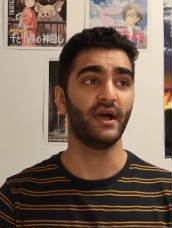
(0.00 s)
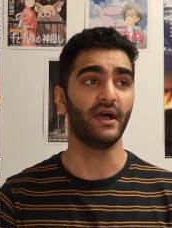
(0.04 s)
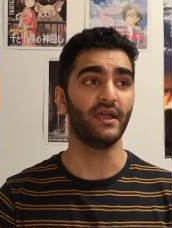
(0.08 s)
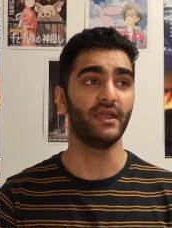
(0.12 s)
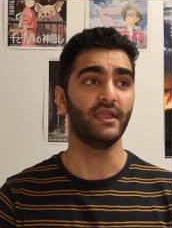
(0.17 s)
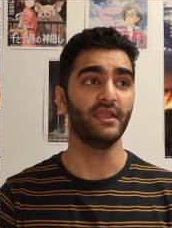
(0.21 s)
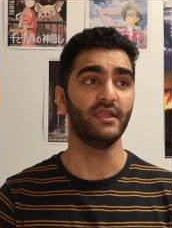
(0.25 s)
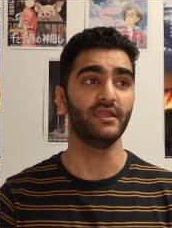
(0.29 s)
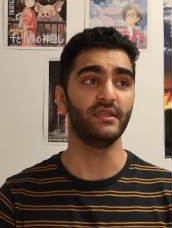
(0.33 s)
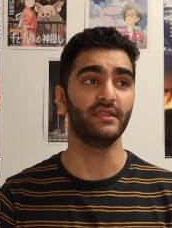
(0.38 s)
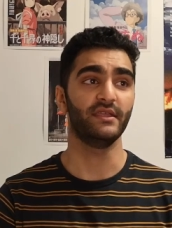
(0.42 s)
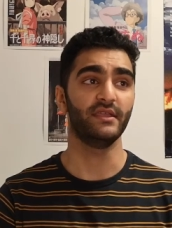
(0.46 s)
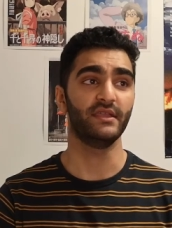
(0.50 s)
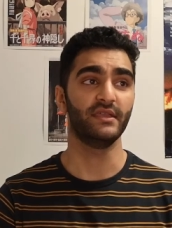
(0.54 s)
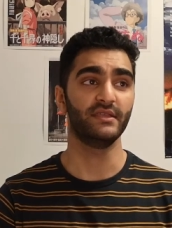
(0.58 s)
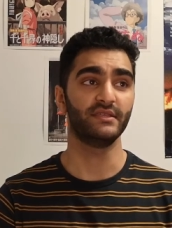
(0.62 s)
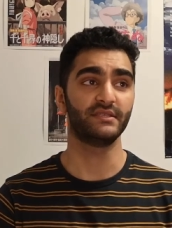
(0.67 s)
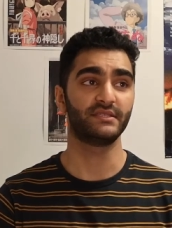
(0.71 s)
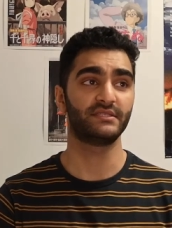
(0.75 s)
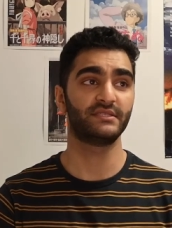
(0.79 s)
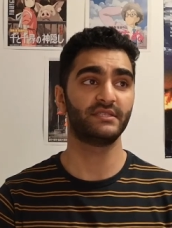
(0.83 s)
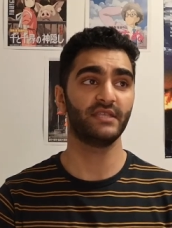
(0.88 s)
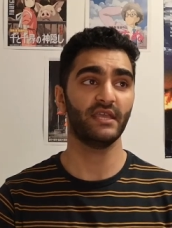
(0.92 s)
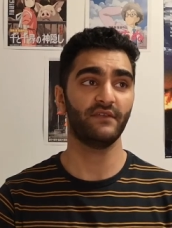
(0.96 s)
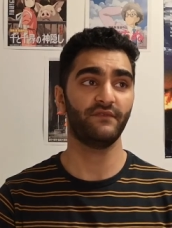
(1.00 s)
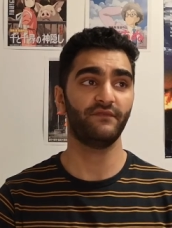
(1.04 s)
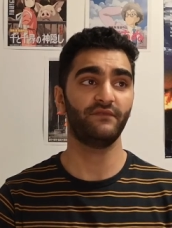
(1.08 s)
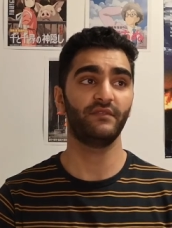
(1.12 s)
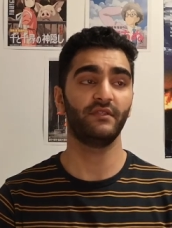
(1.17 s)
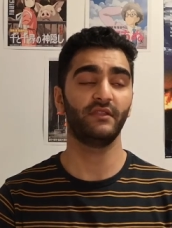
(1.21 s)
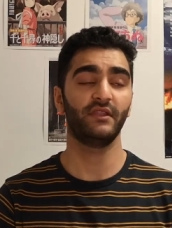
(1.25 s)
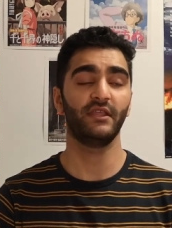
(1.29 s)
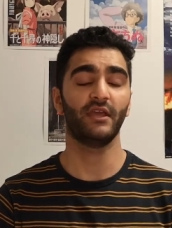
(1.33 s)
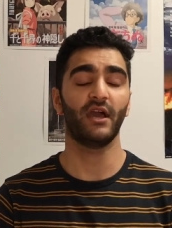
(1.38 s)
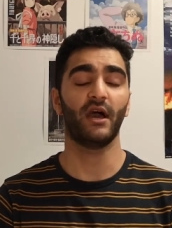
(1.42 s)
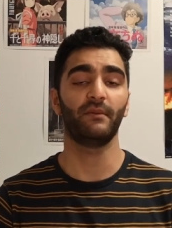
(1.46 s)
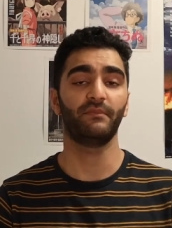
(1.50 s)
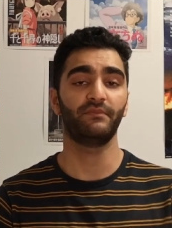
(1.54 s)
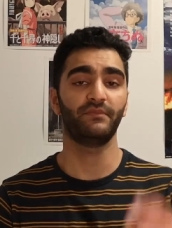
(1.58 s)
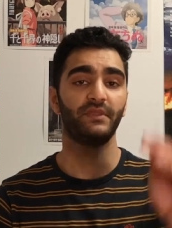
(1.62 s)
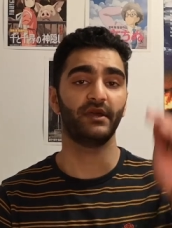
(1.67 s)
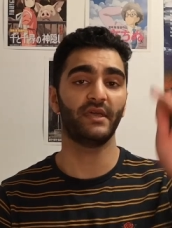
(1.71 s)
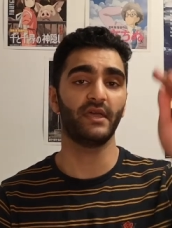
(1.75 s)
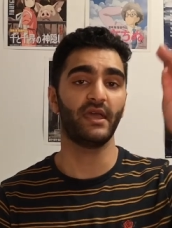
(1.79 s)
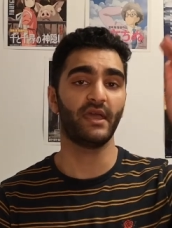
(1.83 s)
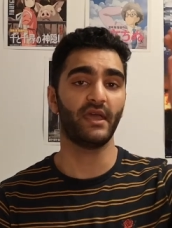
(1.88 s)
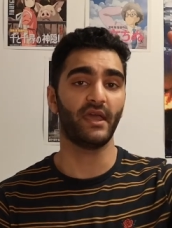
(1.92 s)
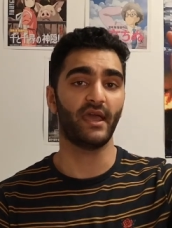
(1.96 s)
It is definitely up
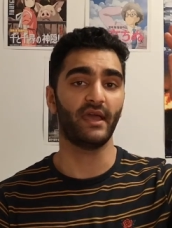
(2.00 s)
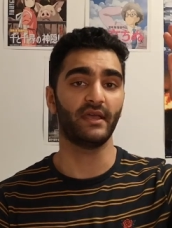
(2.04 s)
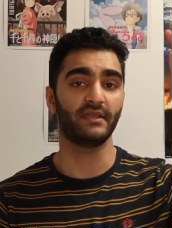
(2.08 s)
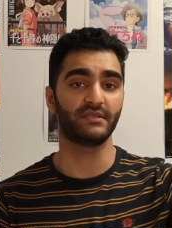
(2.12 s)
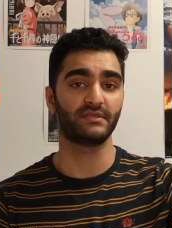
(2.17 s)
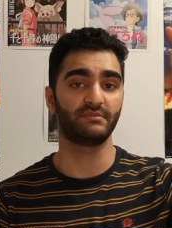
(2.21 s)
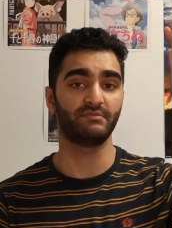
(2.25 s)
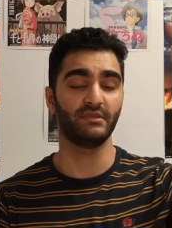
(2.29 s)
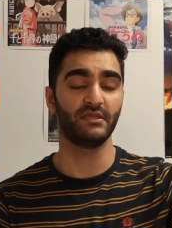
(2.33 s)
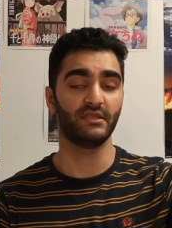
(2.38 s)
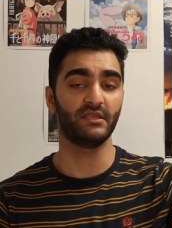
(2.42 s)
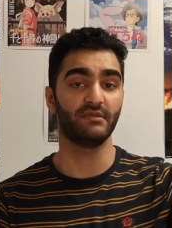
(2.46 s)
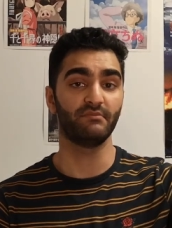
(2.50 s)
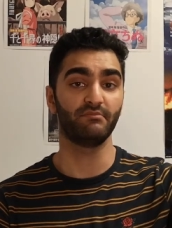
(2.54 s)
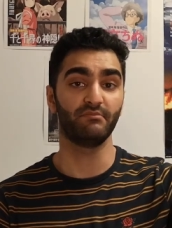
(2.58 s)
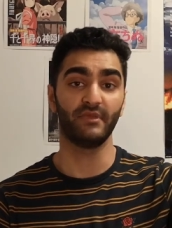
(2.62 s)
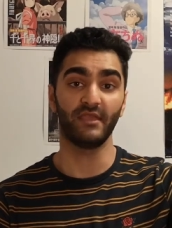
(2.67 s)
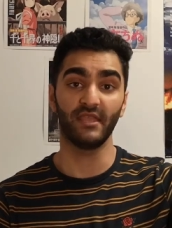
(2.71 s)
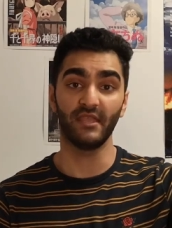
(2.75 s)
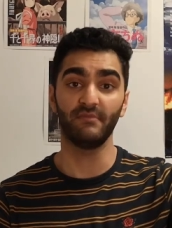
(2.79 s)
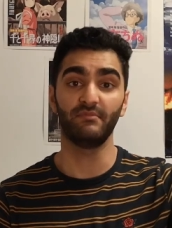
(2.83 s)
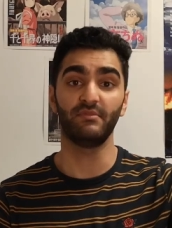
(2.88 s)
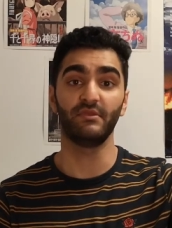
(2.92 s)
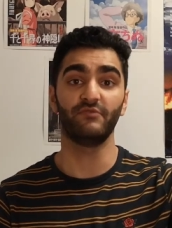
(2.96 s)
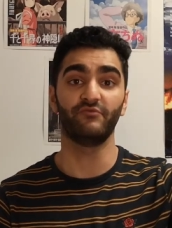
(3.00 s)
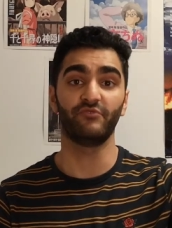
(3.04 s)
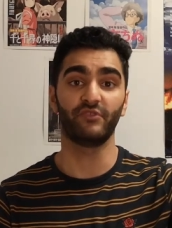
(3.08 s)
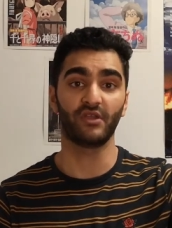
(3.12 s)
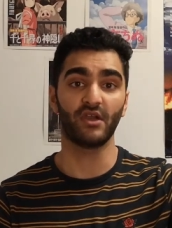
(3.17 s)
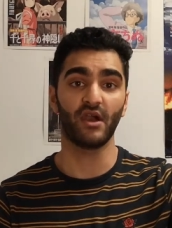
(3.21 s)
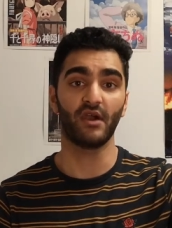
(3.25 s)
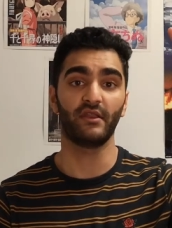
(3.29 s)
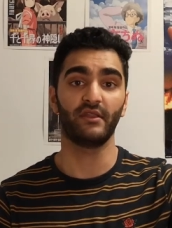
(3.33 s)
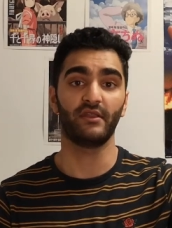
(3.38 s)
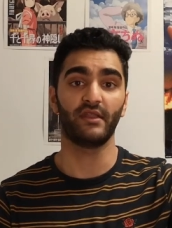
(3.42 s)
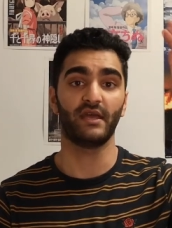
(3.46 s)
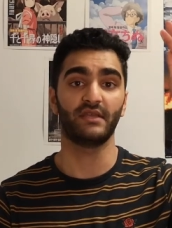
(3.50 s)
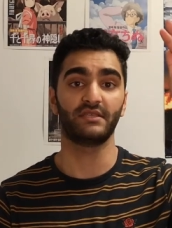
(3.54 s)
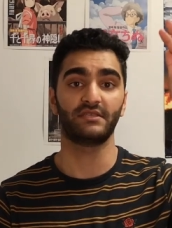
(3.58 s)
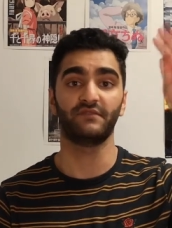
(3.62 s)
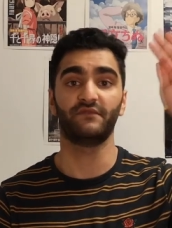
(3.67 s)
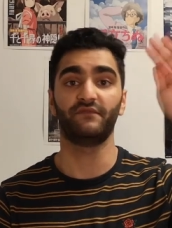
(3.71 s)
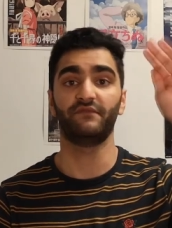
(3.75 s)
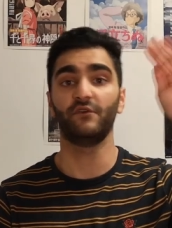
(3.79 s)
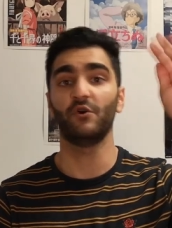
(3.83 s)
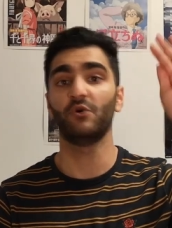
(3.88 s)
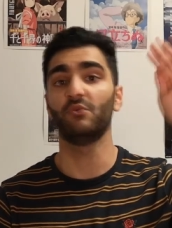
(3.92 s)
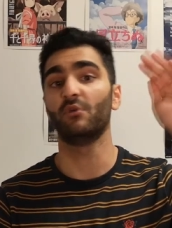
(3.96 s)
there as being maybe regarded as a
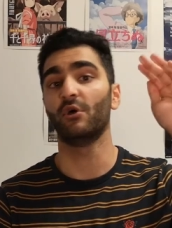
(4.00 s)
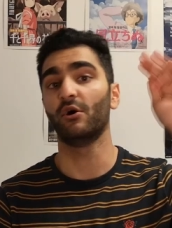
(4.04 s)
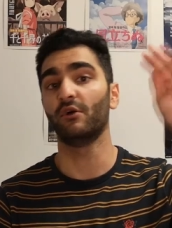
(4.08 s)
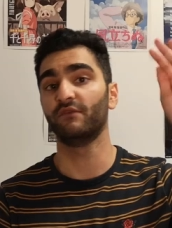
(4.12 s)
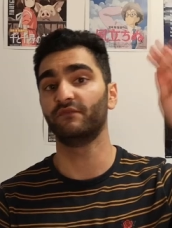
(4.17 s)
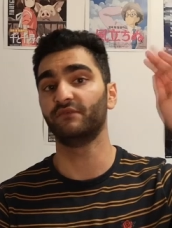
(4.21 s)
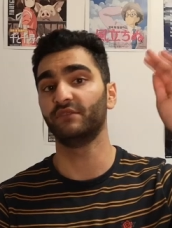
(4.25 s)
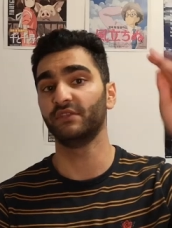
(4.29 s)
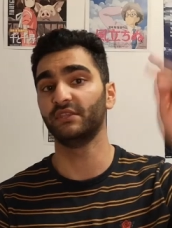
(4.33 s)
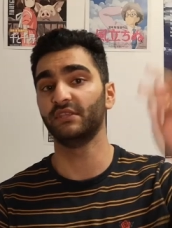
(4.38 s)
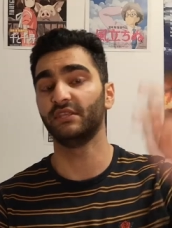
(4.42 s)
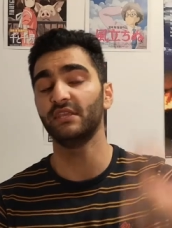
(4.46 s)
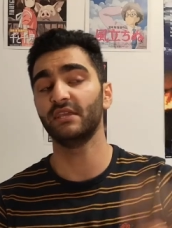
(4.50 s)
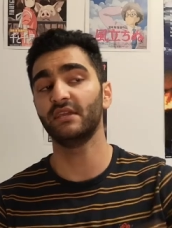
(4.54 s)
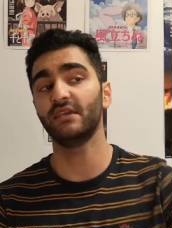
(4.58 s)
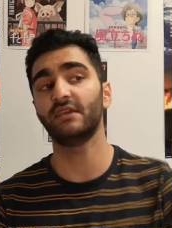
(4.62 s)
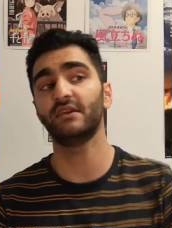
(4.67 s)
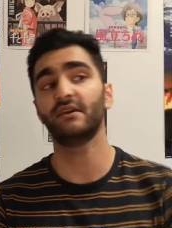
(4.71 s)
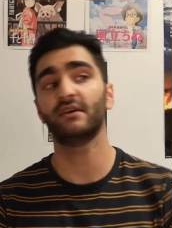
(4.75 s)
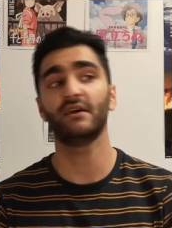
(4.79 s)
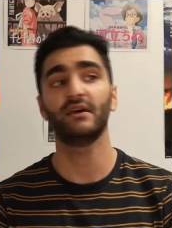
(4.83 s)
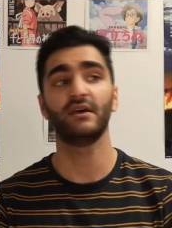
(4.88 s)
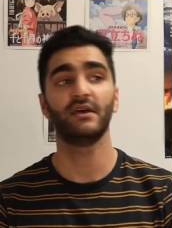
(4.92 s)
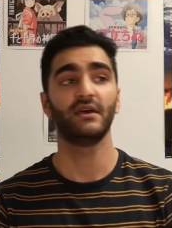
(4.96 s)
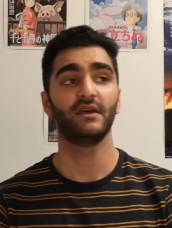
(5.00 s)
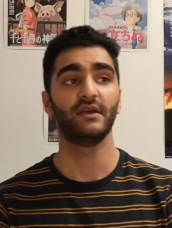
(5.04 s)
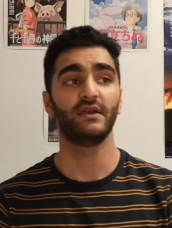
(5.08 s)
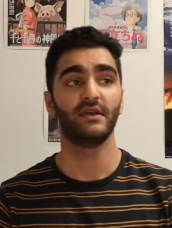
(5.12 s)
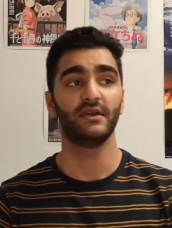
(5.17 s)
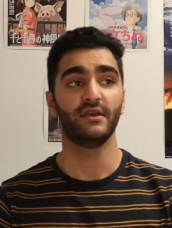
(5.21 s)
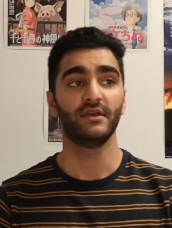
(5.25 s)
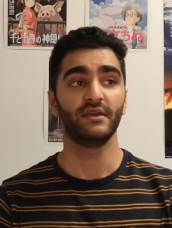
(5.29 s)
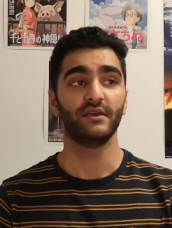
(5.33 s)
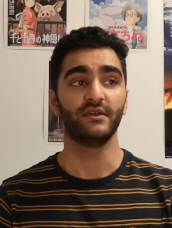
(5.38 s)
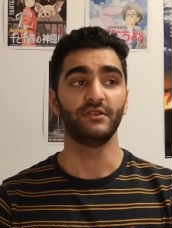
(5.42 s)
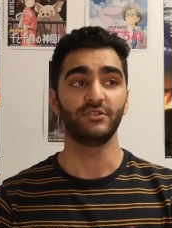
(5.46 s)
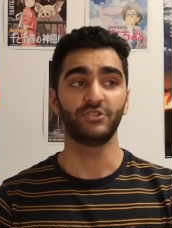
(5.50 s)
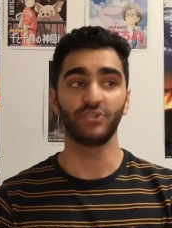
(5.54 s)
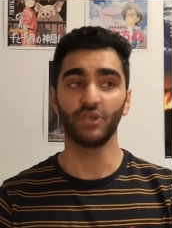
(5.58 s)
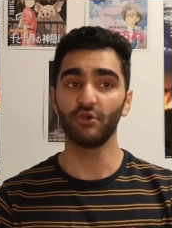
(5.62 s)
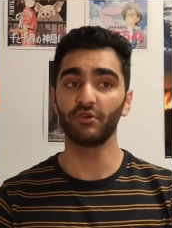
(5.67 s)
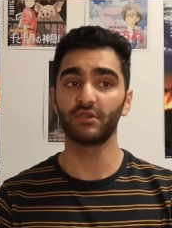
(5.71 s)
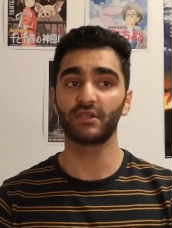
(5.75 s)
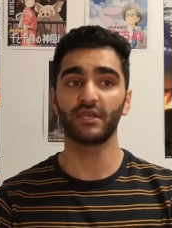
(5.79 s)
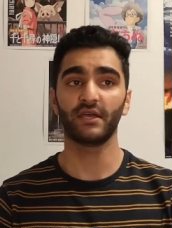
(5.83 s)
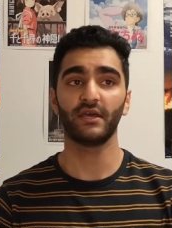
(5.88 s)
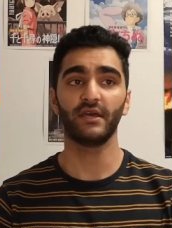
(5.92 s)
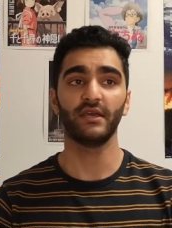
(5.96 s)
film of the year.
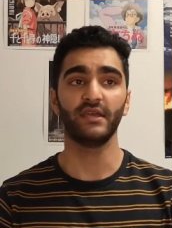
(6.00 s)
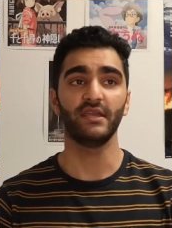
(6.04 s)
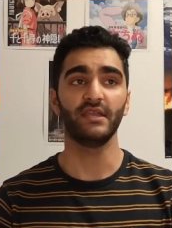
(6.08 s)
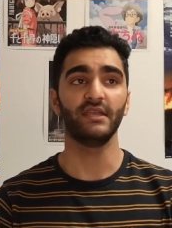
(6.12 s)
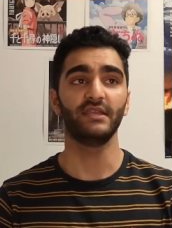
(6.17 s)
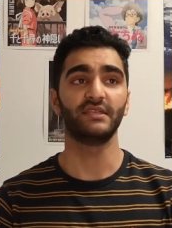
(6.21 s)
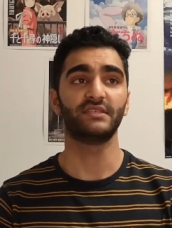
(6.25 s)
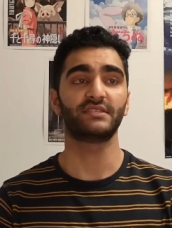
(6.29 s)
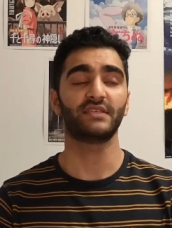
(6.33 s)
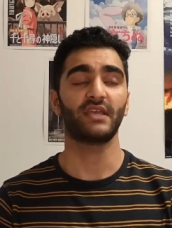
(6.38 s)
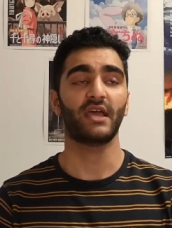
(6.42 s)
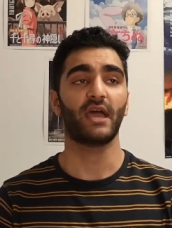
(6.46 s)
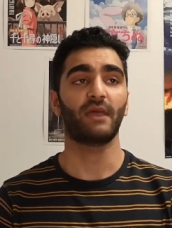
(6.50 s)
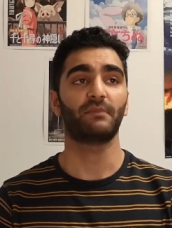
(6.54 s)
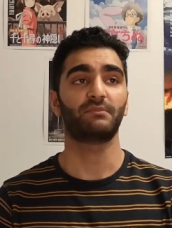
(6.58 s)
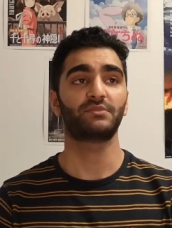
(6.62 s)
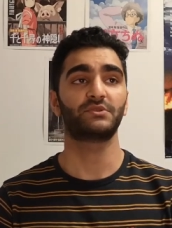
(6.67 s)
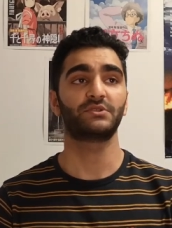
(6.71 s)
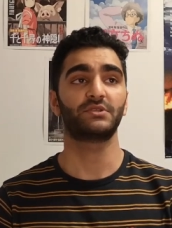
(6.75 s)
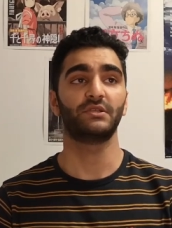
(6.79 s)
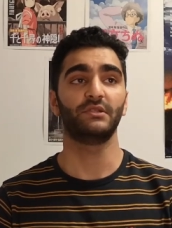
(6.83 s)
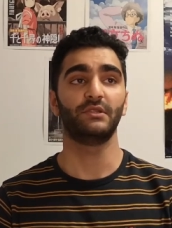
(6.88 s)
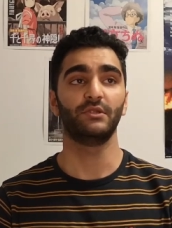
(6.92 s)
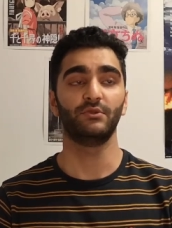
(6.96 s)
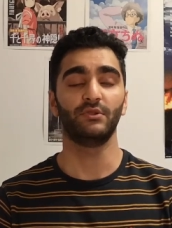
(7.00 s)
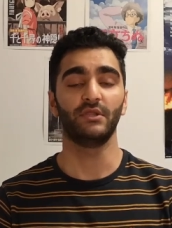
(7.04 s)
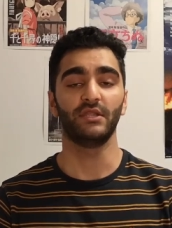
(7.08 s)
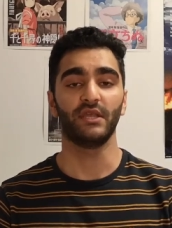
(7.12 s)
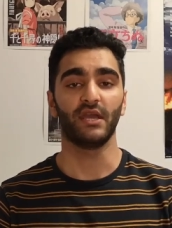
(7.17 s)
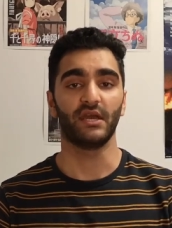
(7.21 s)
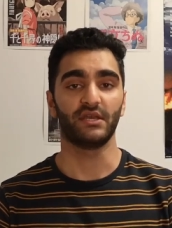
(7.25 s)
Joker is absolutely